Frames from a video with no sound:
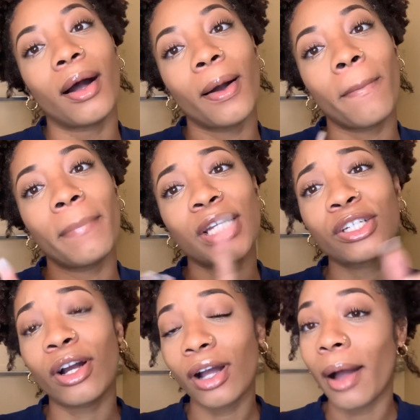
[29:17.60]
Make sure
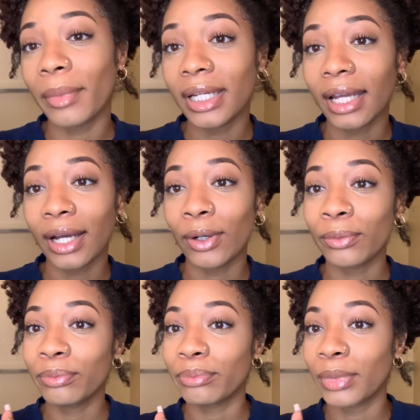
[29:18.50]
y'all comment down
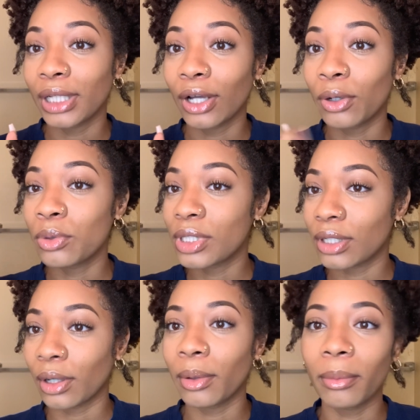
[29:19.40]
below
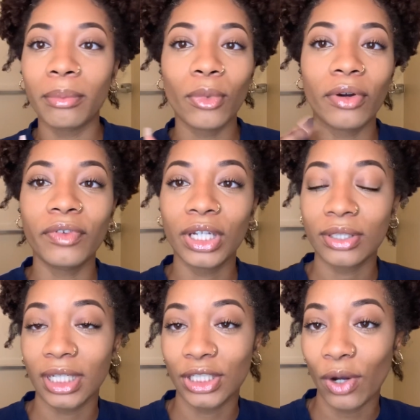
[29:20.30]
some more videos
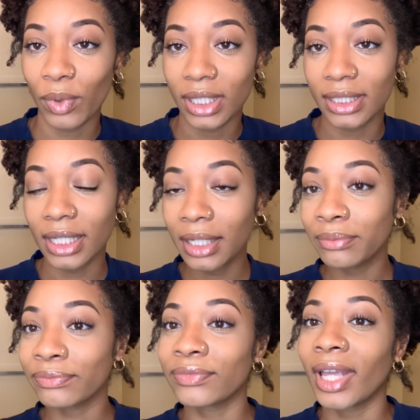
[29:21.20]
that y'all want to see,
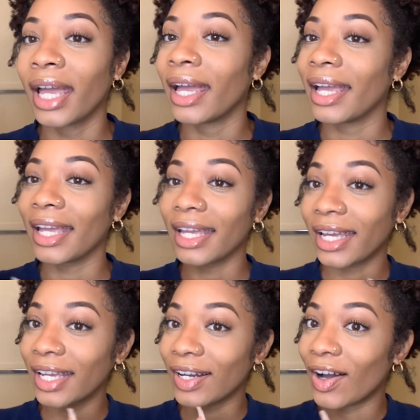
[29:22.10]

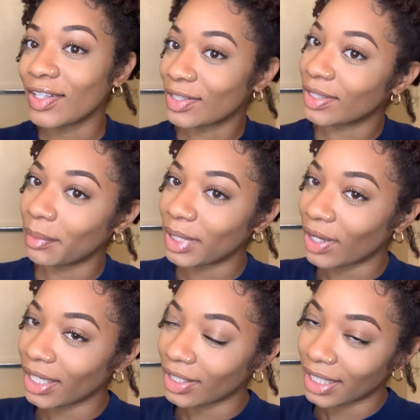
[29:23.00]
and also let me know how
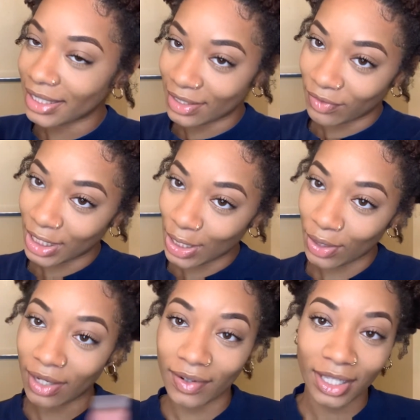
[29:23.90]
y'all like this video.
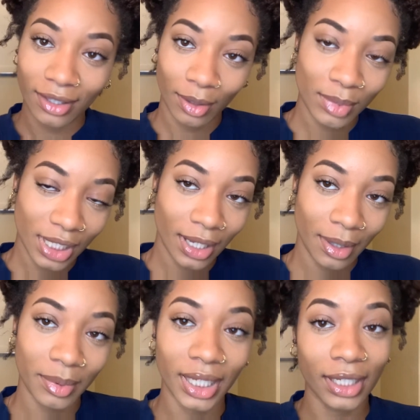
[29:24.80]
Give it a thumbs
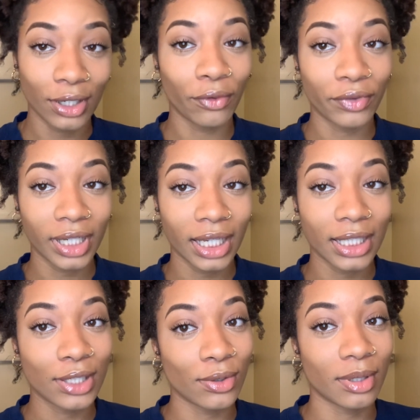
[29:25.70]
up and don't forget
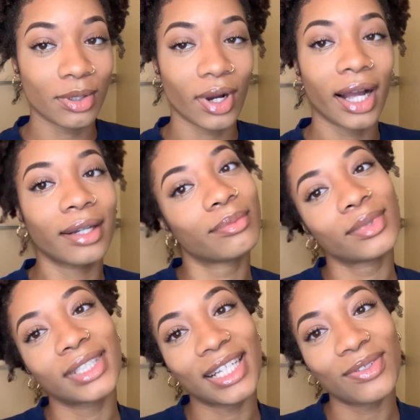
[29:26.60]
to subscribe.
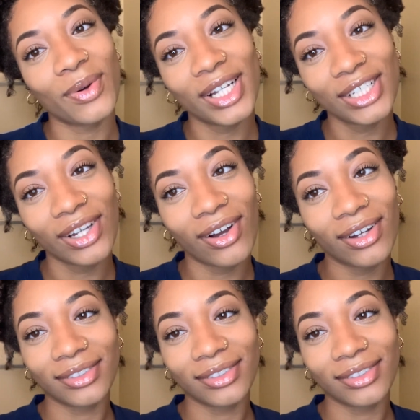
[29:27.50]
Thanks for watching, y'all.